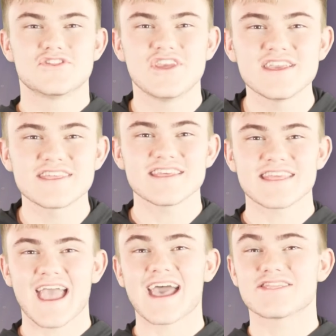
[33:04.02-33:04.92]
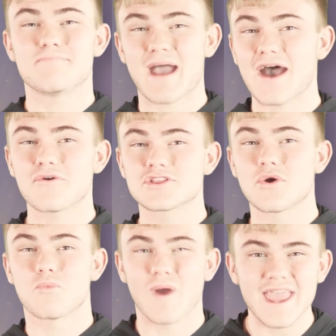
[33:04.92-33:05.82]
Jesus had the power
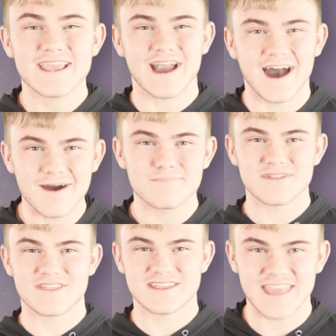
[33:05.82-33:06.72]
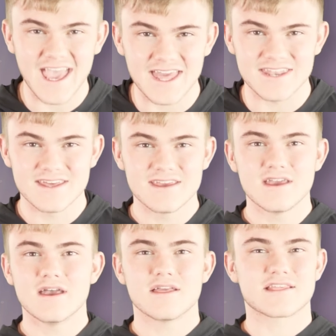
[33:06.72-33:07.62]
to wake up the dead.
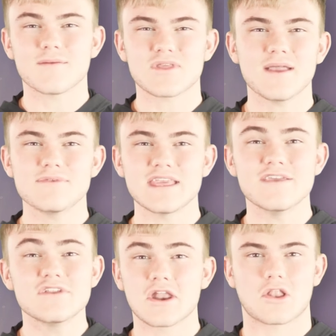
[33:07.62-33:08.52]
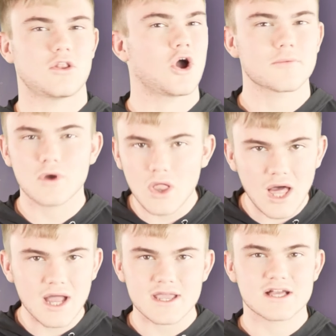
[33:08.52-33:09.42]
Sometimes even an alarm
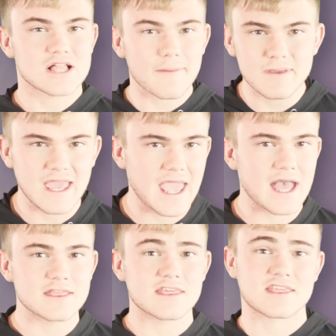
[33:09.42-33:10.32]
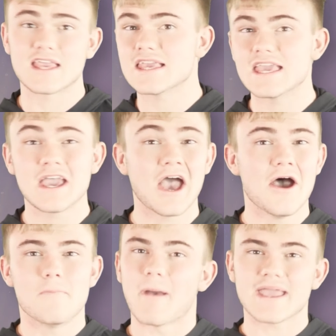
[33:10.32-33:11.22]
clock, clapping hands, singing,
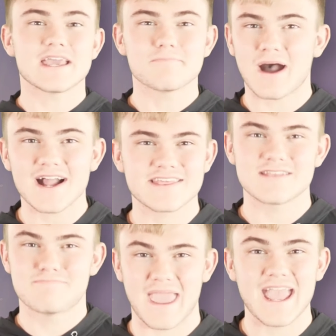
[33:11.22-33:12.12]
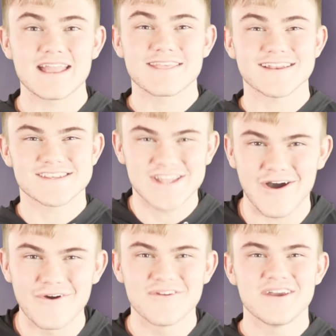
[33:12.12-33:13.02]
banging pots and pans
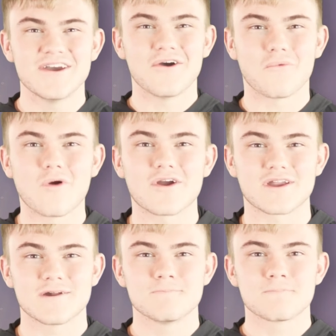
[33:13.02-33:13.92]
don't work.